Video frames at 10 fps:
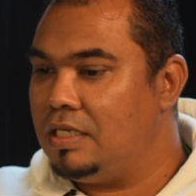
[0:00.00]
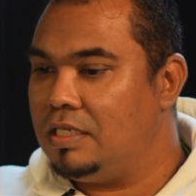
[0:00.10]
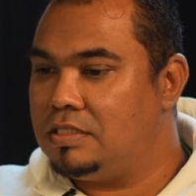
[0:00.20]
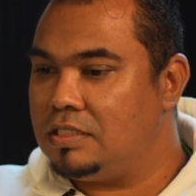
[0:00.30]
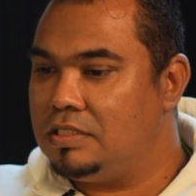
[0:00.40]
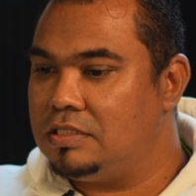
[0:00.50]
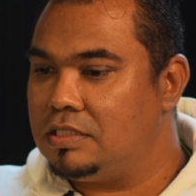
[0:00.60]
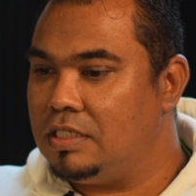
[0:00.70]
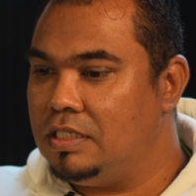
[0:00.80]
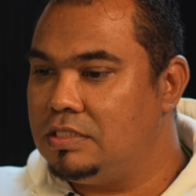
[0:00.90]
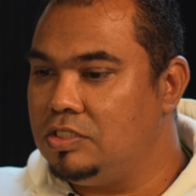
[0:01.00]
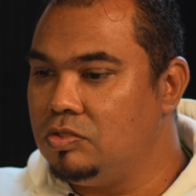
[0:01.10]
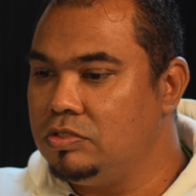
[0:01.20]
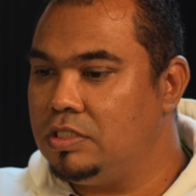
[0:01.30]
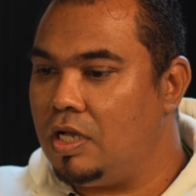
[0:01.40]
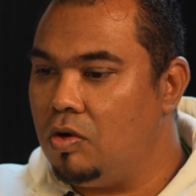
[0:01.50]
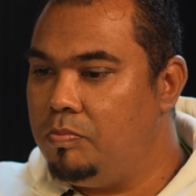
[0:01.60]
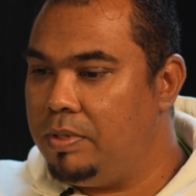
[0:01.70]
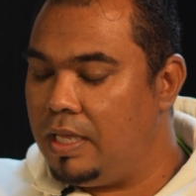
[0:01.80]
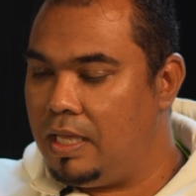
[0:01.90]
It's using
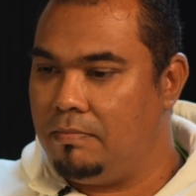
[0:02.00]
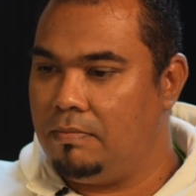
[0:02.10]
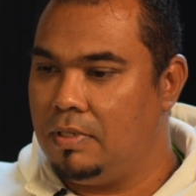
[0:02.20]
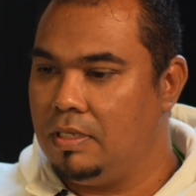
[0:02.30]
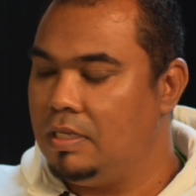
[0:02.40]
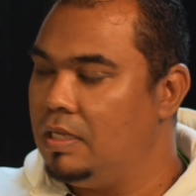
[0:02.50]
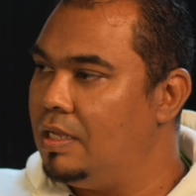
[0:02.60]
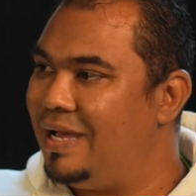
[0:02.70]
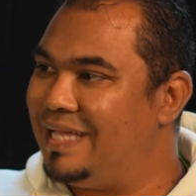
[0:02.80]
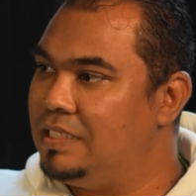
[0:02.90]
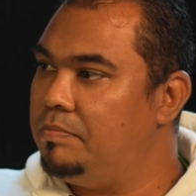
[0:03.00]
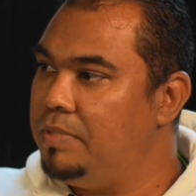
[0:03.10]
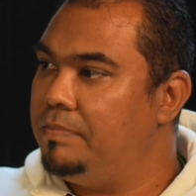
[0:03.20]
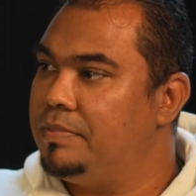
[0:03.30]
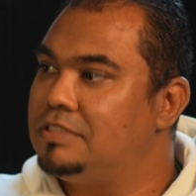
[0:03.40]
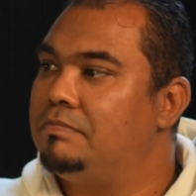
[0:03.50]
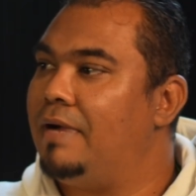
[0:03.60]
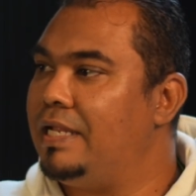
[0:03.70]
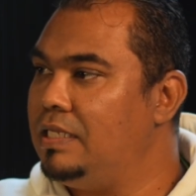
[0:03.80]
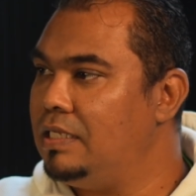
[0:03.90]
OPM, other people's
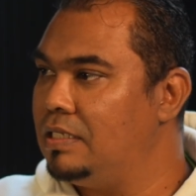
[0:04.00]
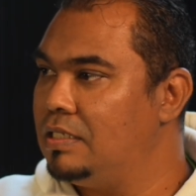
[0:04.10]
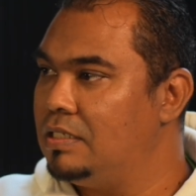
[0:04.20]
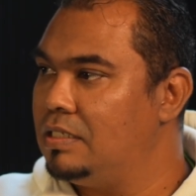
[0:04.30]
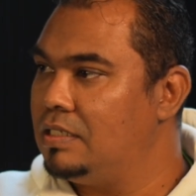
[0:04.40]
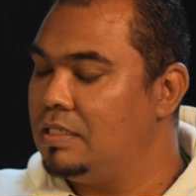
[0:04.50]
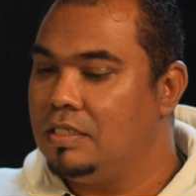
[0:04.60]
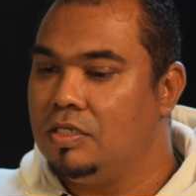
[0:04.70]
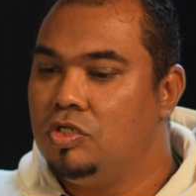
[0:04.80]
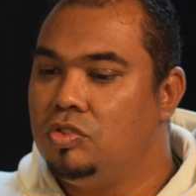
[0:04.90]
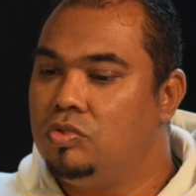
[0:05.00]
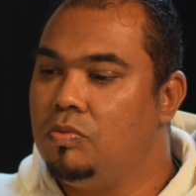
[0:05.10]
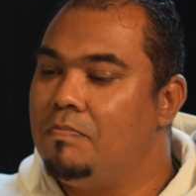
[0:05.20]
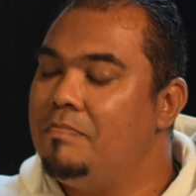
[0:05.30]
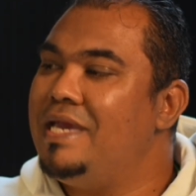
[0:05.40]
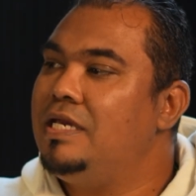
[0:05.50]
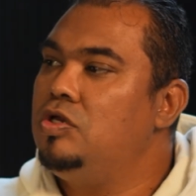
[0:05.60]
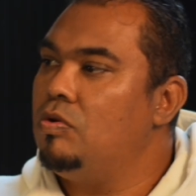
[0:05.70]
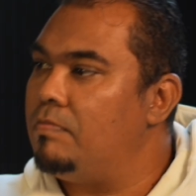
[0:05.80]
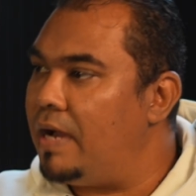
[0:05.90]
money, to make
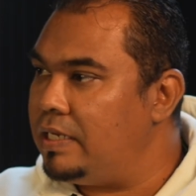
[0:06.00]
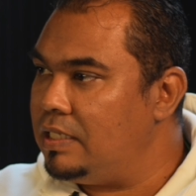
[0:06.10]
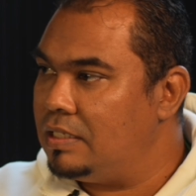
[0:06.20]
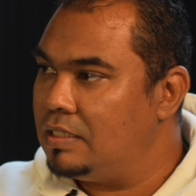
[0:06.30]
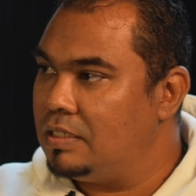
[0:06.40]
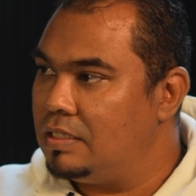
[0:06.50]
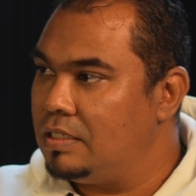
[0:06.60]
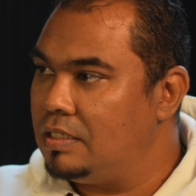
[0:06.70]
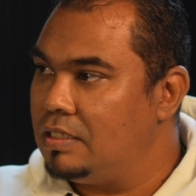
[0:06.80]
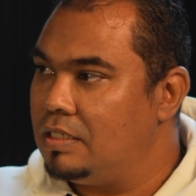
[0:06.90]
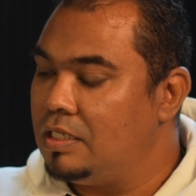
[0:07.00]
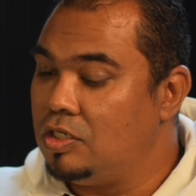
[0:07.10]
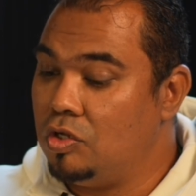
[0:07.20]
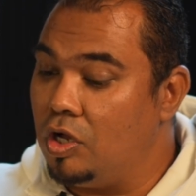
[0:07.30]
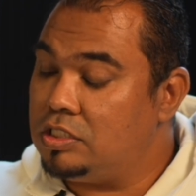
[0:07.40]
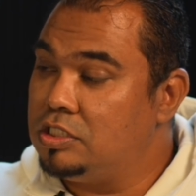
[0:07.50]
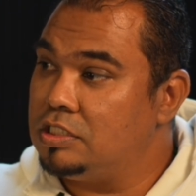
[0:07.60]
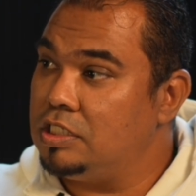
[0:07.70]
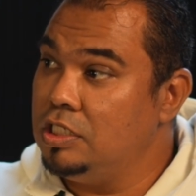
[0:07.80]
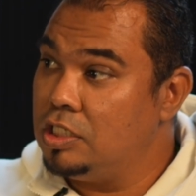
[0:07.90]
you money, not
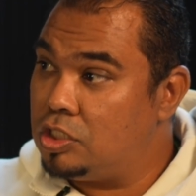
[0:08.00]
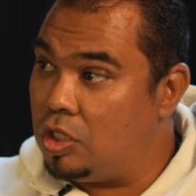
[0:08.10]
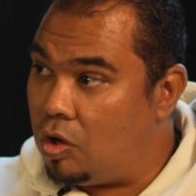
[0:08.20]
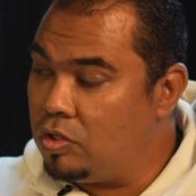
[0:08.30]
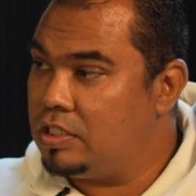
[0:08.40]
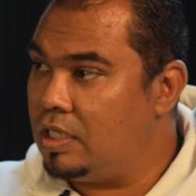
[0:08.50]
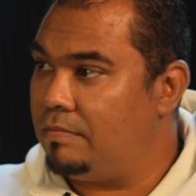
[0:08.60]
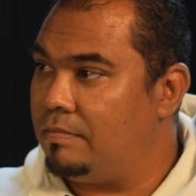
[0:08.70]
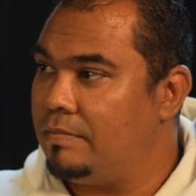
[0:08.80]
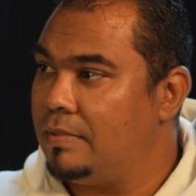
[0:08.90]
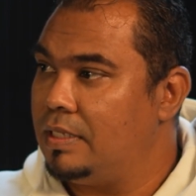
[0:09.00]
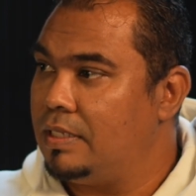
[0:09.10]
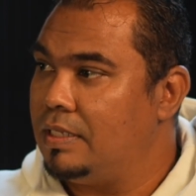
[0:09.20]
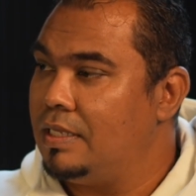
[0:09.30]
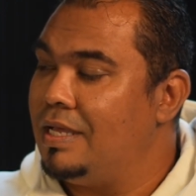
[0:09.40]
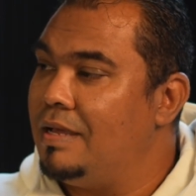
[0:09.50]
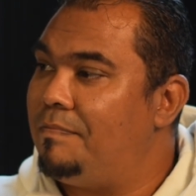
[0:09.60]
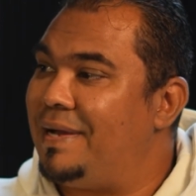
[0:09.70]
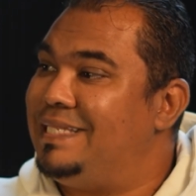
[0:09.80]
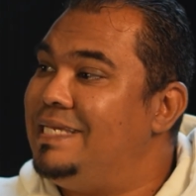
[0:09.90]
just in this long term,
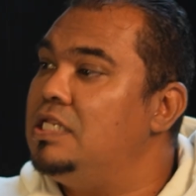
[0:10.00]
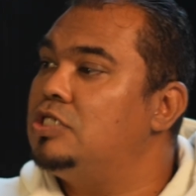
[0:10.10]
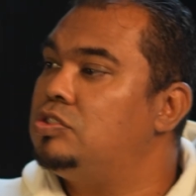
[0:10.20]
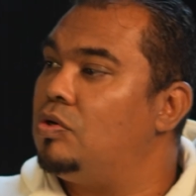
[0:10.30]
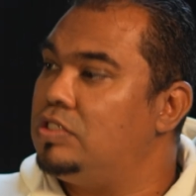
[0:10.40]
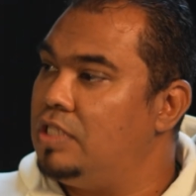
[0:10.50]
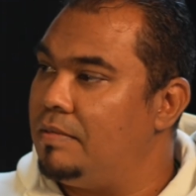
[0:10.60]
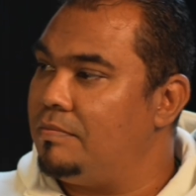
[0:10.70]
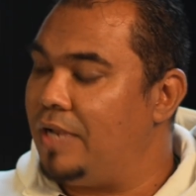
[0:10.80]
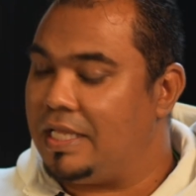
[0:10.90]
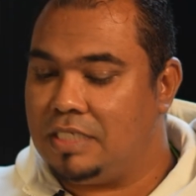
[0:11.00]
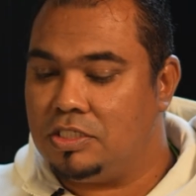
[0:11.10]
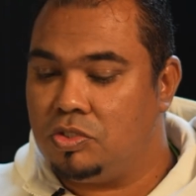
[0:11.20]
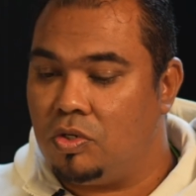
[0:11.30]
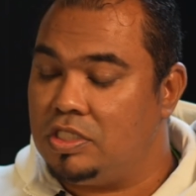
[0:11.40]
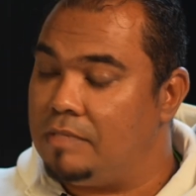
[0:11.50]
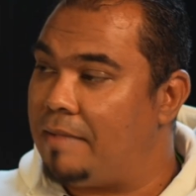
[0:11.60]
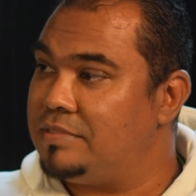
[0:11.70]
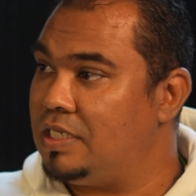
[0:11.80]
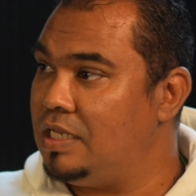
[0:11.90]
but in the short term. When I say short term,
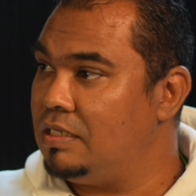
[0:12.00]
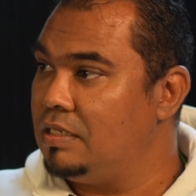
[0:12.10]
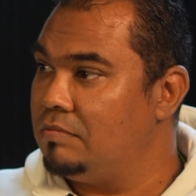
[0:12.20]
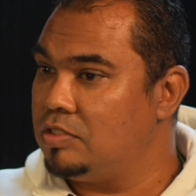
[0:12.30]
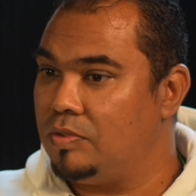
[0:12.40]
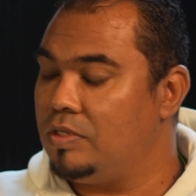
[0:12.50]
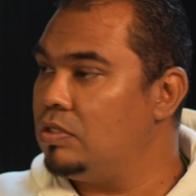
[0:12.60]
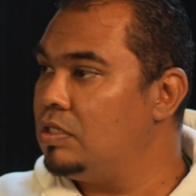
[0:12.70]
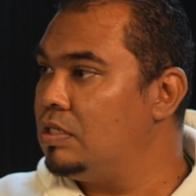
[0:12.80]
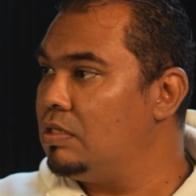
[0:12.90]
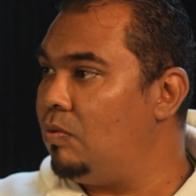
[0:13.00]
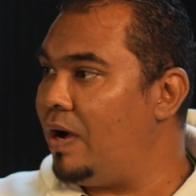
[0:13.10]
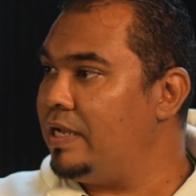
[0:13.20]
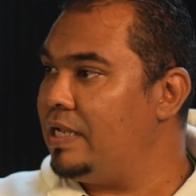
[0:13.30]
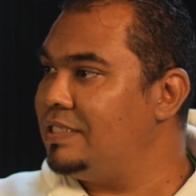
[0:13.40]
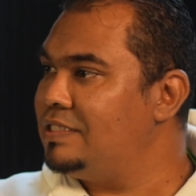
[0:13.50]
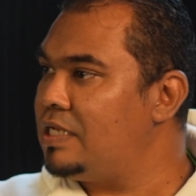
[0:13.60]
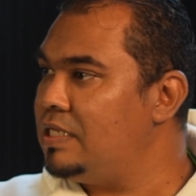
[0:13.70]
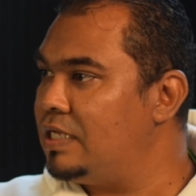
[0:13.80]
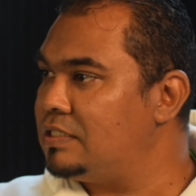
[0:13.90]
I'm saying between 1 and
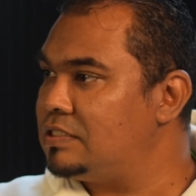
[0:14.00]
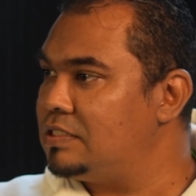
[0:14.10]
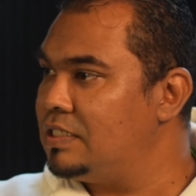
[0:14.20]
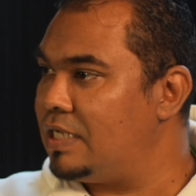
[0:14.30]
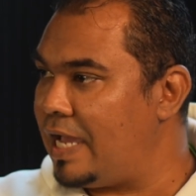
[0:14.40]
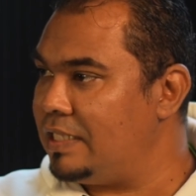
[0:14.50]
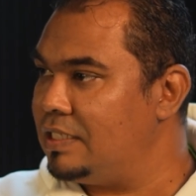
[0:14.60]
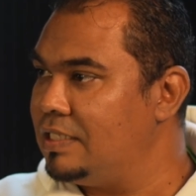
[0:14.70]
3 years, right?